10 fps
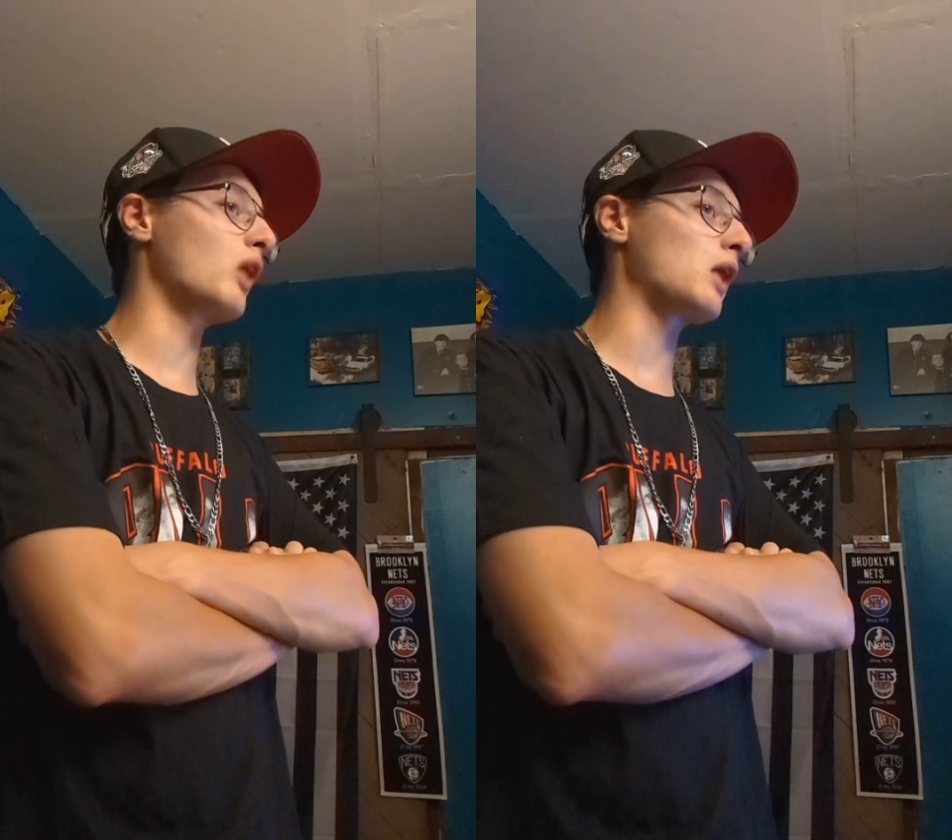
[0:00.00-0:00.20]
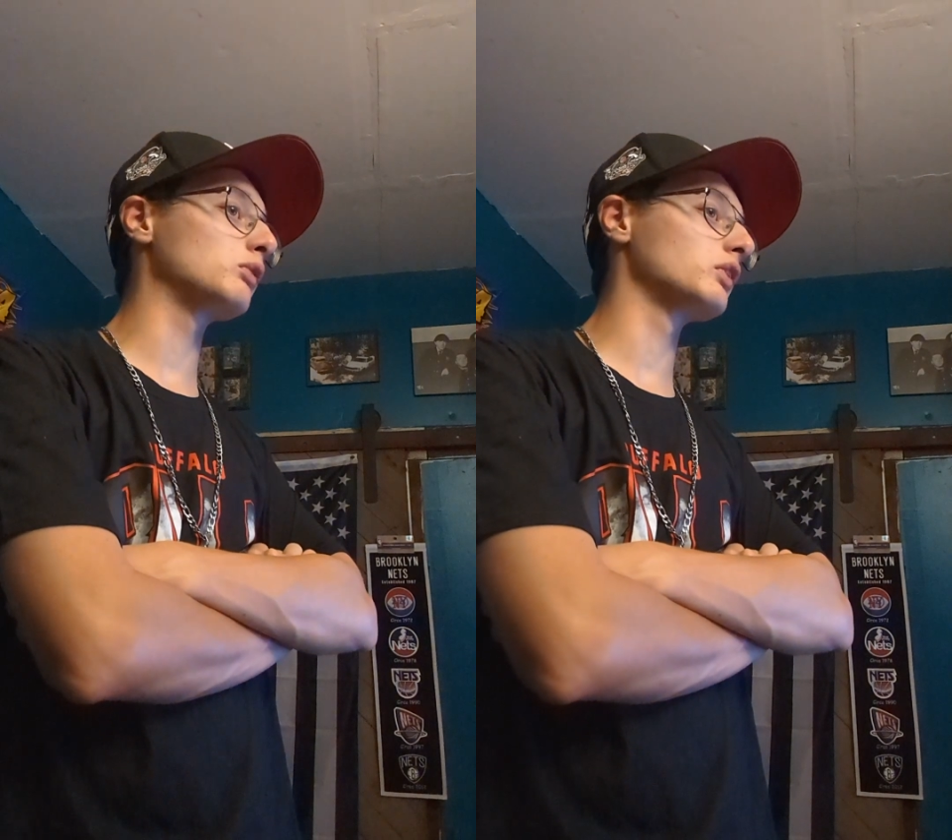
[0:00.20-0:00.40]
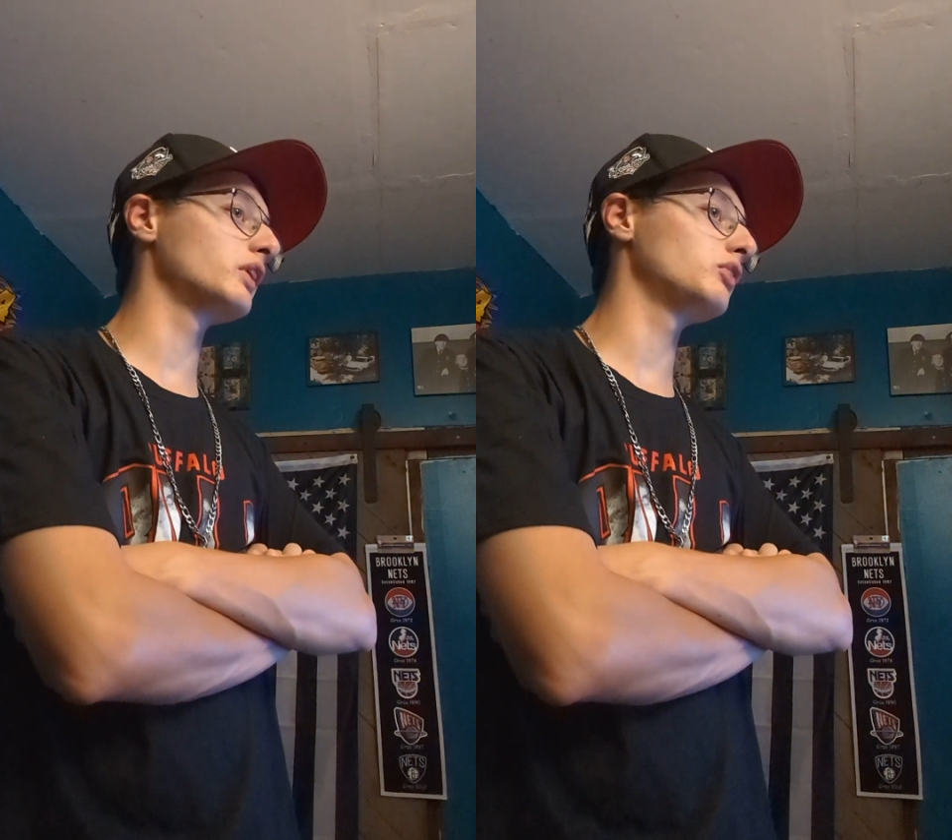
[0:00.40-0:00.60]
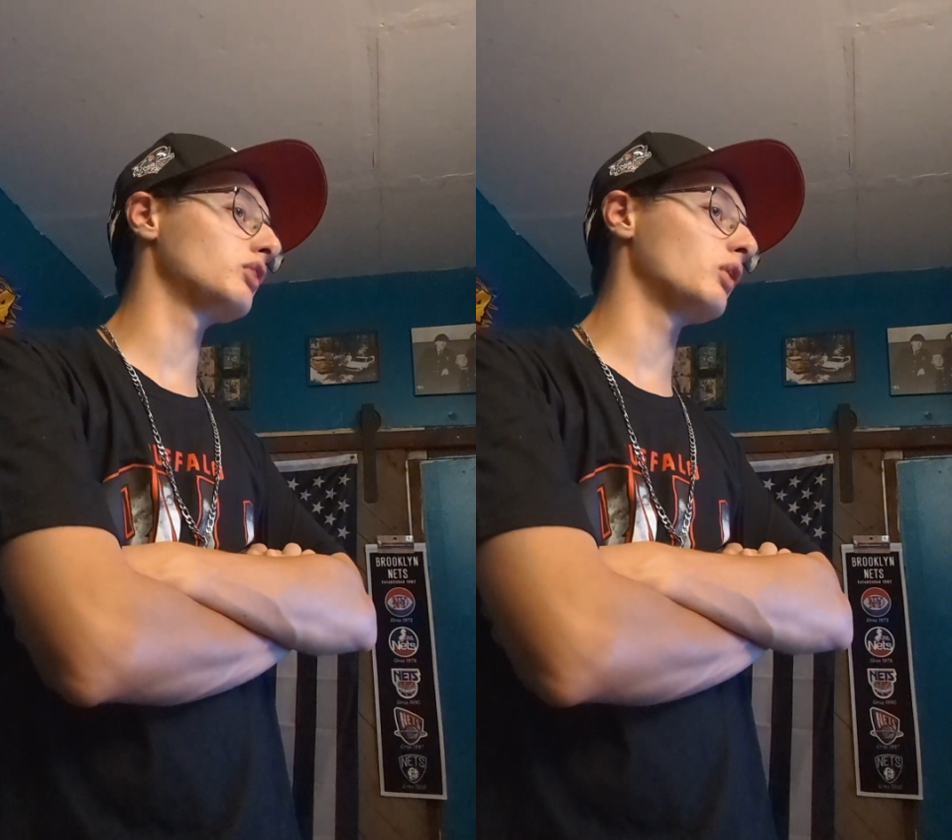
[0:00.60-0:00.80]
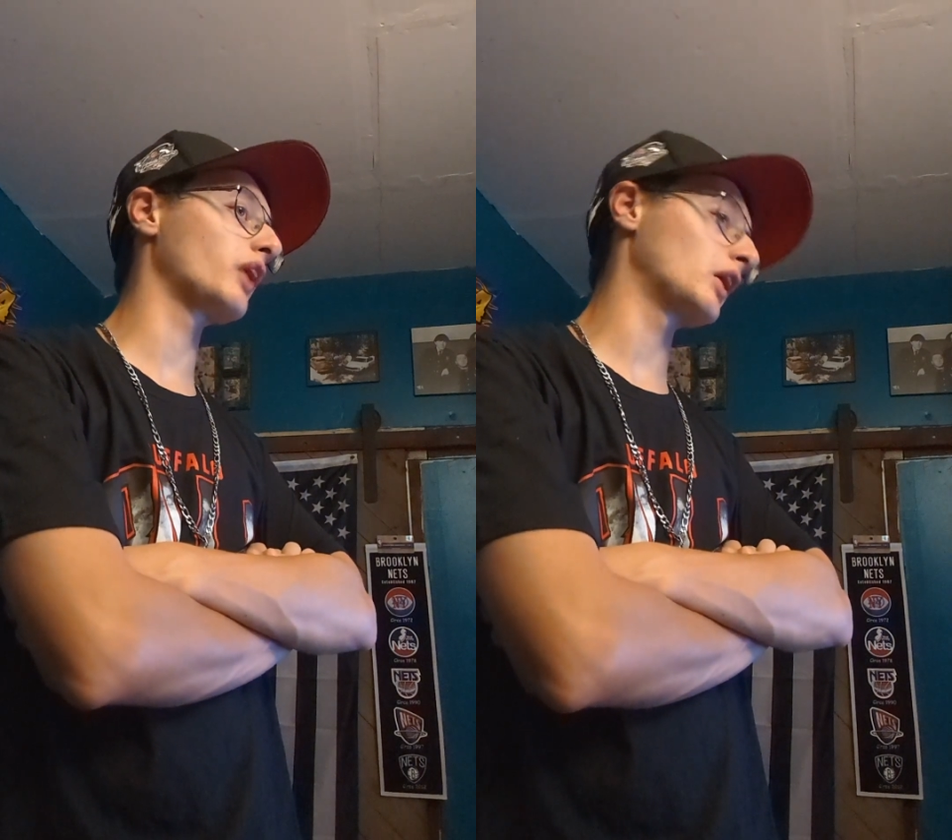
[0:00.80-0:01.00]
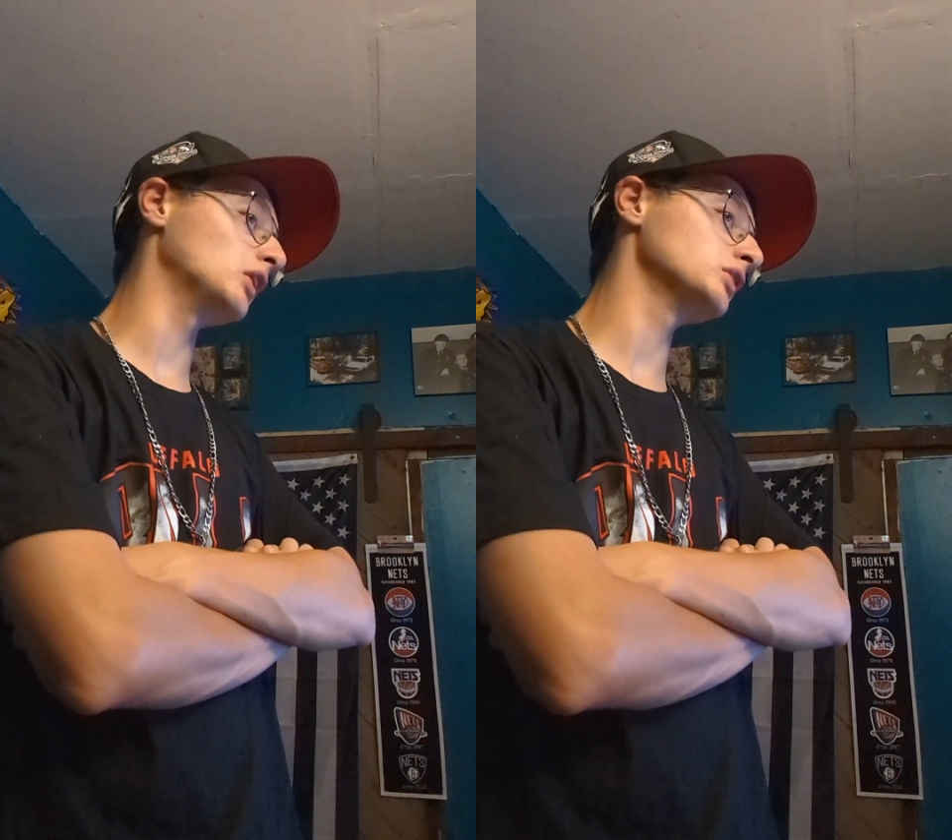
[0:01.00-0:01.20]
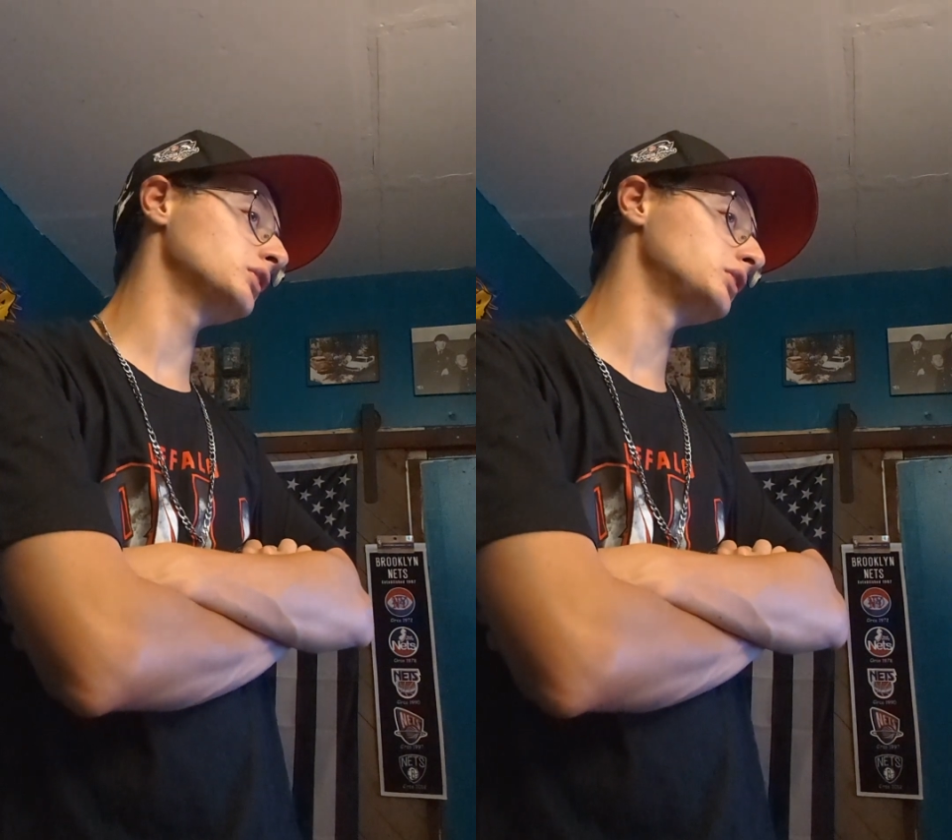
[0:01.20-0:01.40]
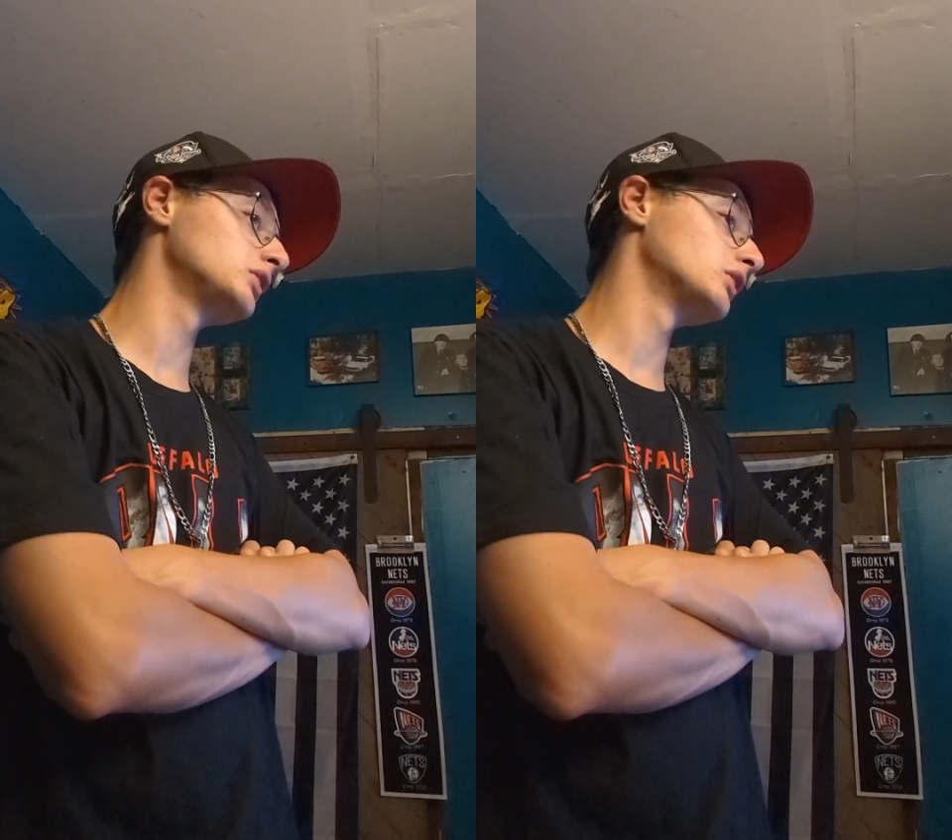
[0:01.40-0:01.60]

rivalry showdown